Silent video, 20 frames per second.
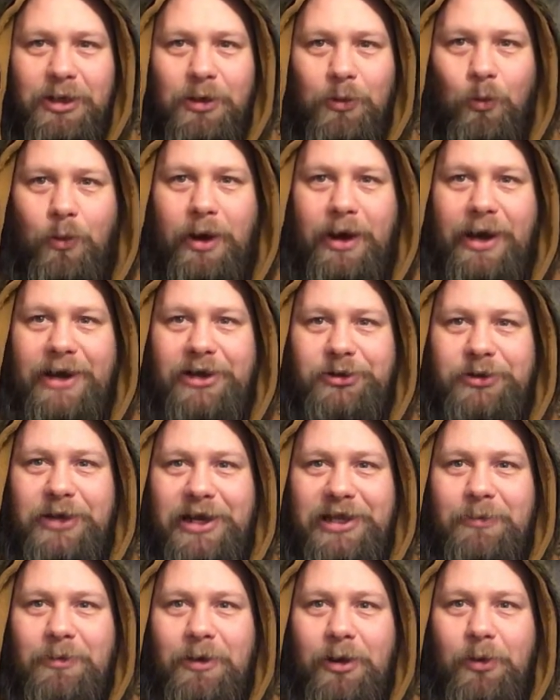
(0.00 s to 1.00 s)
Why
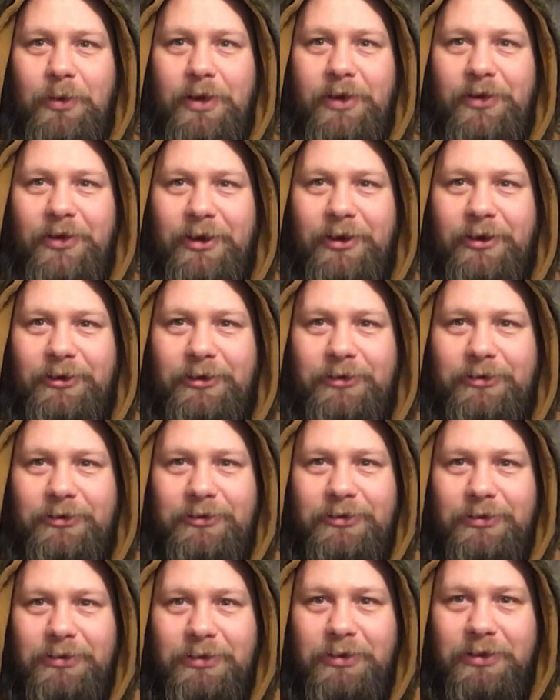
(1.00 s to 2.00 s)
drag them all the way there?
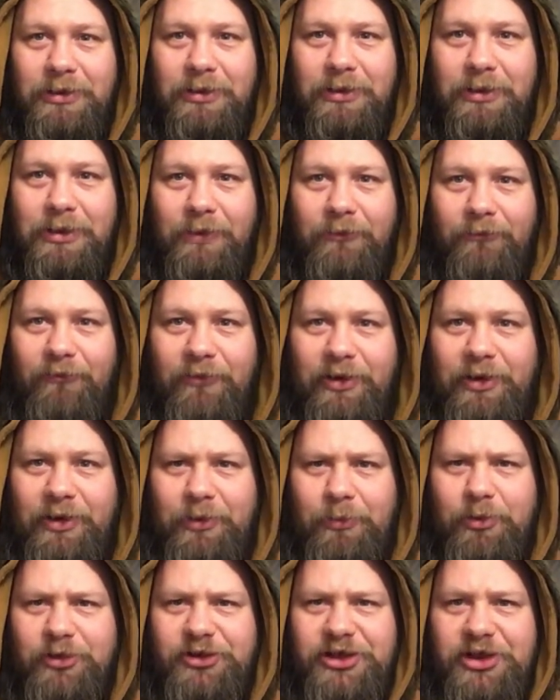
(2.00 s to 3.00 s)
Not going
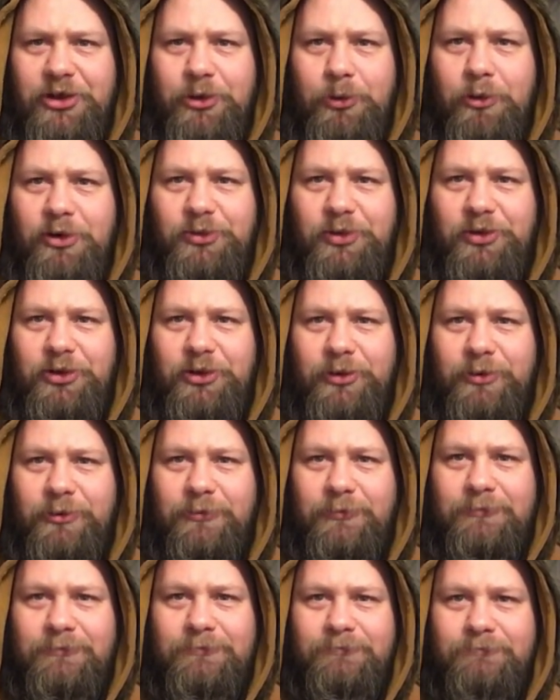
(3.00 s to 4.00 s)
to go see the Norns with
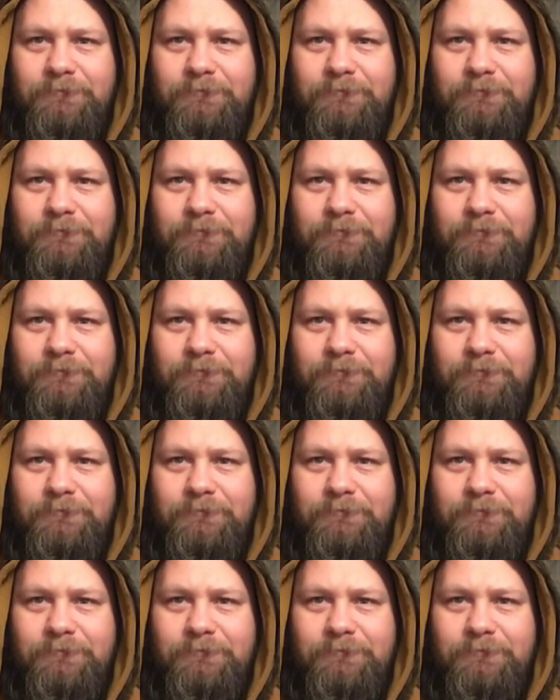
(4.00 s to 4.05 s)
you.